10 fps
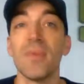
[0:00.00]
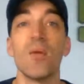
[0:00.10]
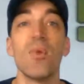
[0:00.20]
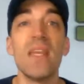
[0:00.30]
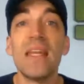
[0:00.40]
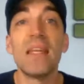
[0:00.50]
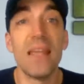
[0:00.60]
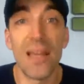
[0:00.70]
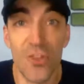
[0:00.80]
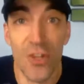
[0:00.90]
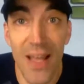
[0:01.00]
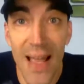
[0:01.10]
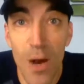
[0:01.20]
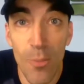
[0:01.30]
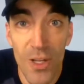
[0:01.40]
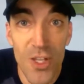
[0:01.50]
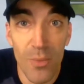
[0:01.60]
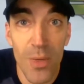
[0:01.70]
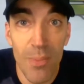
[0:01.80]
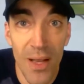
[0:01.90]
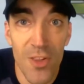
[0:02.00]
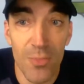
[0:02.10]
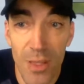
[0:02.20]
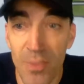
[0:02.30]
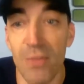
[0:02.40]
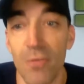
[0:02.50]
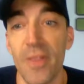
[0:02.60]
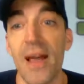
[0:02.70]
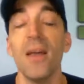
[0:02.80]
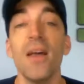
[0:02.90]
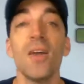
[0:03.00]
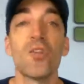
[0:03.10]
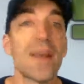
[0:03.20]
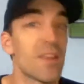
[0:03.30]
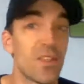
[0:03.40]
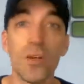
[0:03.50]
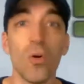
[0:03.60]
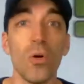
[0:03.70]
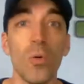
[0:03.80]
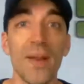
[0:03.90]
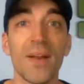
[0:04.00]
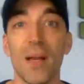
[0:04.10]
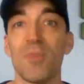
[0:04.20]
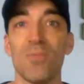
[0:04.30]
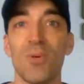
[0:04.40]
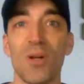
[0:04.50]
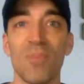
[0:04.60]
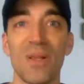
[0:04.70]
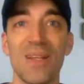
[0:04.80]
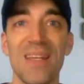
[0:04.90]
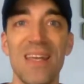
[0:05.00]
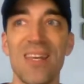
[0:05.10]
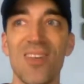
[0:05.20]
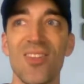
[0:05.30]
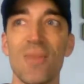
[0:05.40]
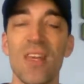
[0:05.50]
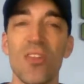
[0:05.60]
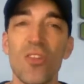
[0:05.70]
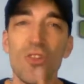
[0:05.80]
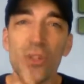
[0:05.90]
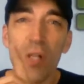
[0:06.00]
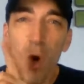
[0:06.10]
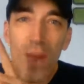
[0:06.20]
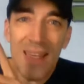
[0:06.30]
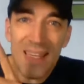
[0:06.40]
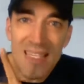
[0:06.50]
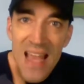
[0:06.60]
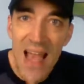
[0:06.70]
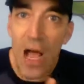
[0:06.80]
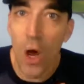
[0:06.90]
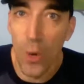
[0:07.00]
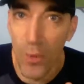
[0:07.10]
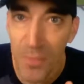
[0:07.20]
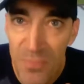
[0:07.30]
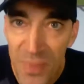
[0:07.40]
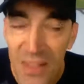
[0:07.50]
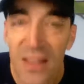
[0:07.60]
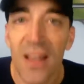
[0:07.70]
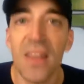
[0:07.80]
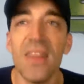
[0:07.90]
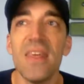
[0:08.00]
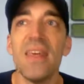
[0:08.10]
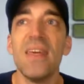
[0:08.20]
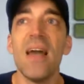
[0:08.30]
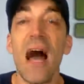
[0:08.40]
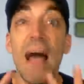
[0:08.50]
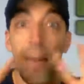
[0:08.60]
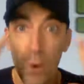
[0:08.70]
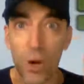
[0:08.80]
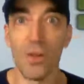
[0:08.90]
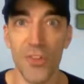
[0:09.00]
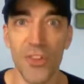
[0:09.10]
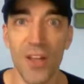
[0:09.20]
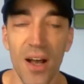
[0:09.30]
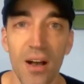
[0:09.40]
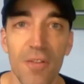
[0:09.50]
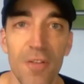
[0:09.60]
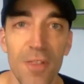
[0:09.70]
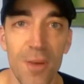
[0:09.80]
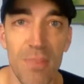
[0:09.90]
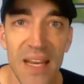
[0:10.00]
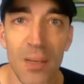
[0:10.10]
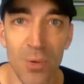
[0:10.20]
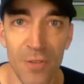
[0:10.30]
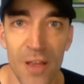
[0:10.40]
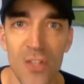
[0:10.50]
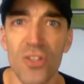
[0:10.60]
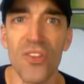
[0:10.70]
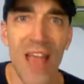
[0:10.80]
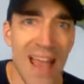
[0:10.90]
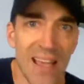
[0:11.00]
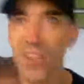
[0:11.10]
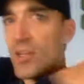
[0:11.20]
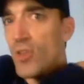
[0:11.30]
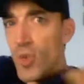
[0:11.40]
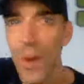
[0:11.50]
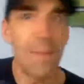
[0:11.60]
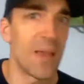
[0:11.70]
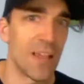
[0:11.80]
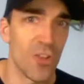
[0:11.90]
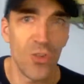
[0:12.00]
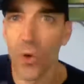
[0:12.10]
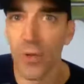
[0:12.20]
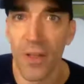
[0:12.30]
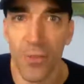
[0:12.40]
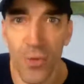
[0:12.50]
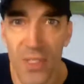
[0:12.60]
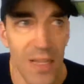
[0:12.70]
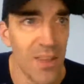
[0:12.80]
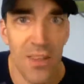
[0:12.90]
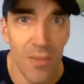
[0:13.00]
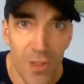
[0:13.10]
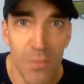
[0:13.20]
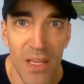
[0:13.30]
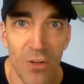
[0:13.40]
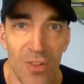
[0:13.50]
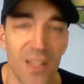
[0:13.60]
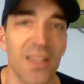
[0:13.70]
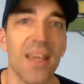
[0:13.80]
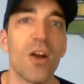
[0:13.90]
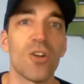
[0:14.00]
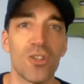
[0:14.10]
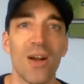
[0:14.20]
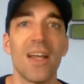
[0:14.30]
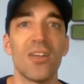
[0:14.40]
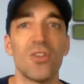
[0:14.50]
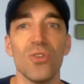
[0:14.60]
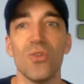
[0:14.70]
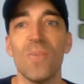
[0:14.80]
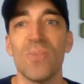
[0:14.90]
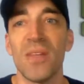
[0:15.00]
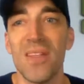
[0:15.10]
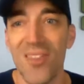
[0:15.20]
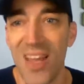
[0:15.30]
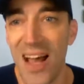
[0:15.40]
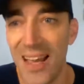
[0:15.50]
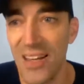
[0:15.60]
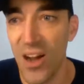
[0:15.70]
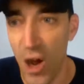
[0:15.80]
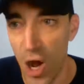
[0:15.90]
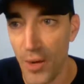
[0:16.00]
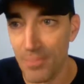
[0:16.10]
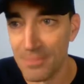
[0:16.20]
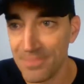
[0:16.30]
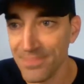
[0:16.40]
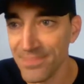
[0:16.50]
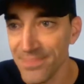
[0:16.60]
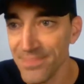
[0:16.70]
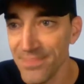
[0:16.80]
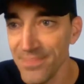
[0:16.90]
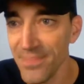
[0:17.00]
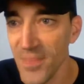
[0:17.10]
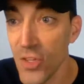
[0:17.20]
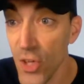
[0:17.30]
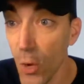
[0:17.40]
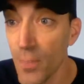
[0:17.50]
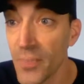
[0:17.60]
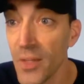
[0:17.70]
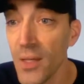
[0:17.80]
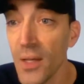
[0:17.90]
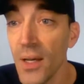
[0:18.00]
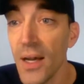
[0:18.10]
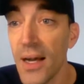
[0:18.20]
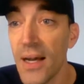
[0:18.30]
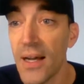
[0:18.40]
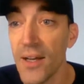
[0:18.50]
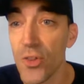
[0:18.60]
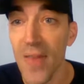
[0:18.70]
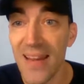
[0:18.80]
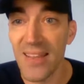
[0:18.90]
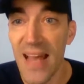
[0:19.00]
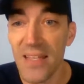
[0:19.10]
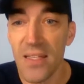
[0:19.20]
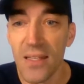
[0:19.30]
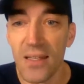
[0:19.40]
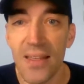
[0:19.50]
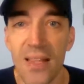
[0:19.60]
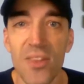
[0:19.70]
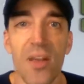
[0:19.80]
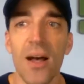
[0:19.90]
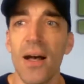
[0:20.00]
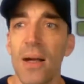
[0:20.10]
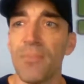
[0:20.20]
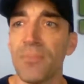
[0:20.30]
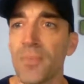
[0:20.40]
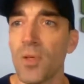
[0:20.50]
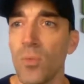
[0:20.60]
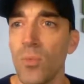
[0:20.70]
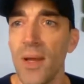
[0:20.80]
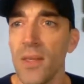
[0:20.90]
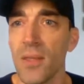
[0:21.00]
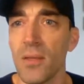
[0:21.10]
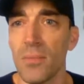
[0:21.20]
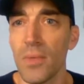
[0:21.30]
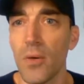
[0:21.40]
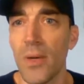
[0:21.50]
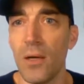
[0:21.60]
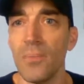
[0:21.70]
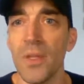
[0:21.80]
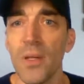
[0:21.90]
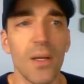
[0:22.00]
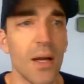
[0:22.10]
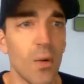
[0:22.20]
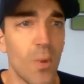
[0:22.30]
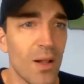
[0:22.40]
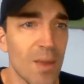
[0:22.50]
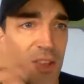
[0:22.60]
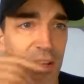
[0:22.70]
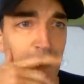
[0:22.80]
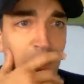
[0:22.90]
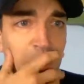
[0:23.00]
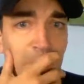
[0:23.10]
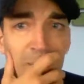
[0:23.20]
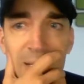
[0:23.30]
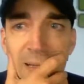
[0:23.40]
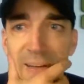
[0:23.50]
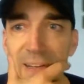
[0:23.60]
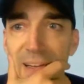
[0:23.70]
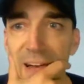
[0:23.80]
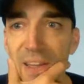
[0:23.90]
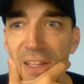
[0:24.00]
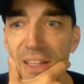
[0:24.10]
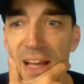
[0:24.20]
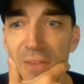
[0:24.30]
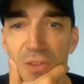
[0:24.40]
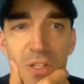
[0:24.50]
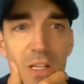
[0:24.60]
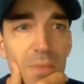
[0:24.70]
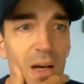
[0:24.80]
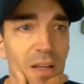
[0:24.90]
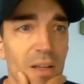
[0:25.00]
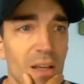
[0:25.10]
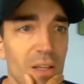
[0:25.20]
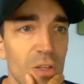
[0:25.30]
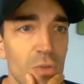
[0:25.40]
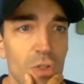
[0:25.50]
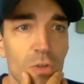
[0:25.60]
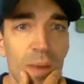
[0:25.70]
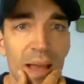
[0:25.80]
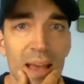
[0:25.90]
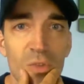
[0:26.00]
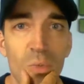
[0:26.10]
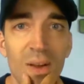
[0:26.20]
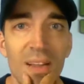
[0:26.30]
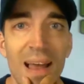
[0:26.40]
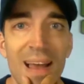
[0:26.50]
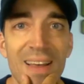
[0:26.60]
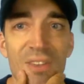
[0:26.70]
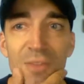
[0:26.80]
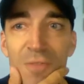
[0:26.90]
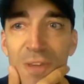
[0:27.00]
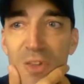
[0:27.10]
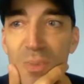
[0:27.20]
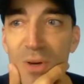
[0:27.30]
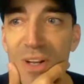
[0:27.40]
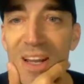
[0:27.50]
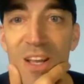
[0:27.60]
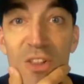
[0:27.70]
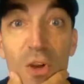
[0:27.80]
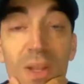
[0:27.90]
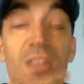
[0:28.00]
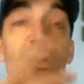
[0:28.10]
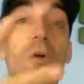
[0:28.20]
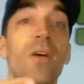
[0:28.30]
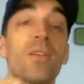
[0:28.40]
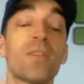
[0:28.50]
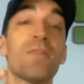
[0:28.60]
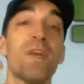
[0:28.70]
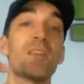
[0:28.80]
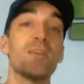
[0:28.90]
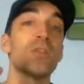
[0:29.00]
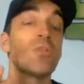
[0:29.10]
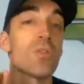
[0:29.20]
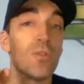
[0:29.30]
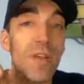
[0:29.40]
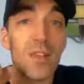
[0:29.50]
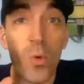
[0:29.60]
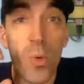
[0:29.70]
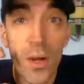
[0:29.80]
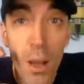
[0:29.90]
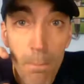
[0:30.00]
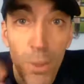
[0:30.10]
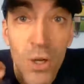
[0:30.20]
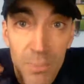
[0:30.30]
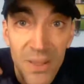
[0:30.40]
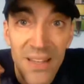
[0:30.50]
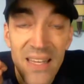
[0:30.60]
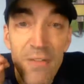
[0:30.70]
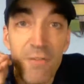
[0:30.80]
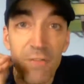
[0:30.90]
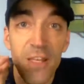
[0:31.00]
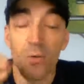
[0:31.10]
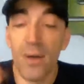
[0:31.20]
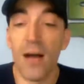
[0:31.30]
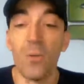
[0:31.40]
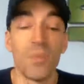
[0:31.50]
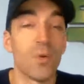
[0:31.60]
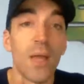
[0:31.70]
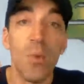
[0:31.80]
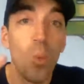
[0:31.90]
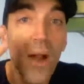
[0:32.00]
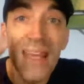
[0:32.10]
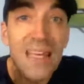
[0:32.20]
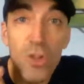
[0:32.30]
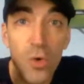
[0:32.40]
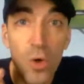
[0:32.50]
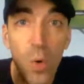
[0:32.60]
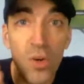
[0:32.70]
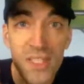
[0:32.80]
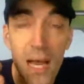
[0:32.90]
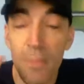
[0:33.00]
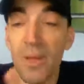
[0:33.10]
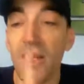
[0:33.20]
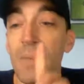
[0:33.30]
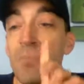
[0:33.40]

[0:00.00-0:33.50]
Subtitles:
And we need it yesterday. How much can we possibly pay for that? So that is the goal when it comes to bookability, is slowing down the eyeballs of the meeting professionals as they're swiping and scrolling through dozens of speakers that they are trying to decide on. So that is that. Let's, why is it? There we go. Welcome. I see a couple people on the live stream on YouTube as well as Facebook. So let's go to phase number 2. So phase number 1, bookability. Figure out, okay, what is your core topic?